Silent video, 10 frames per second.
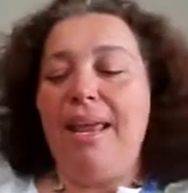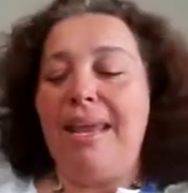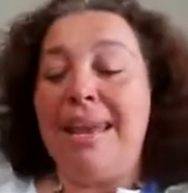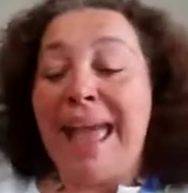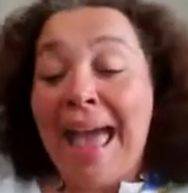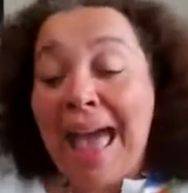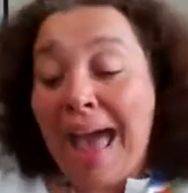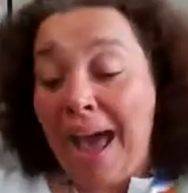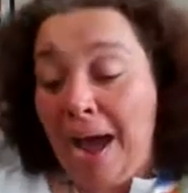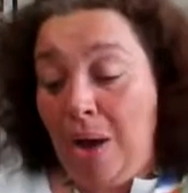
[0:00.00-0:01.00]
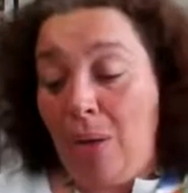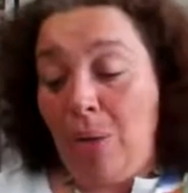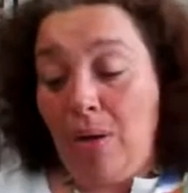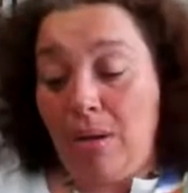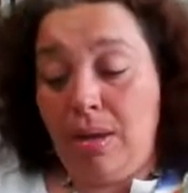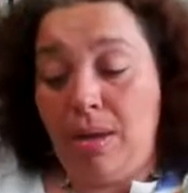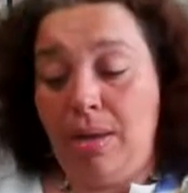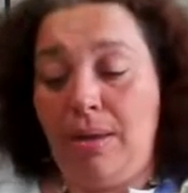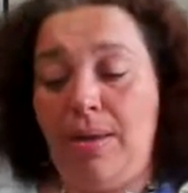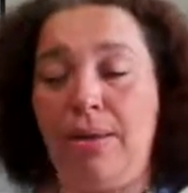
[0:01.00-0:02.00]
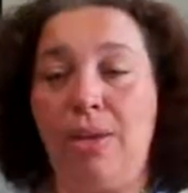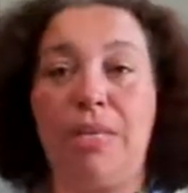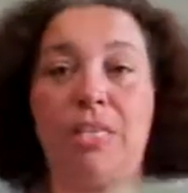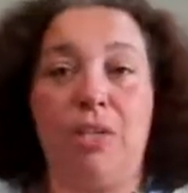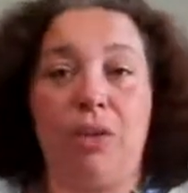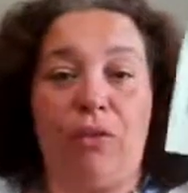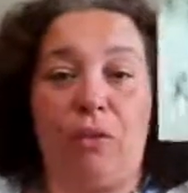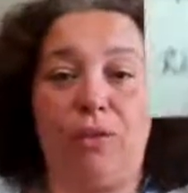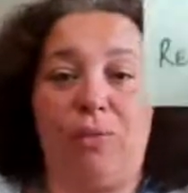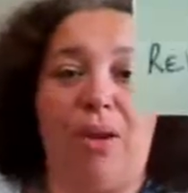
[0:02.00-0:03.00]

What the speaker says: Now you get to do your first round of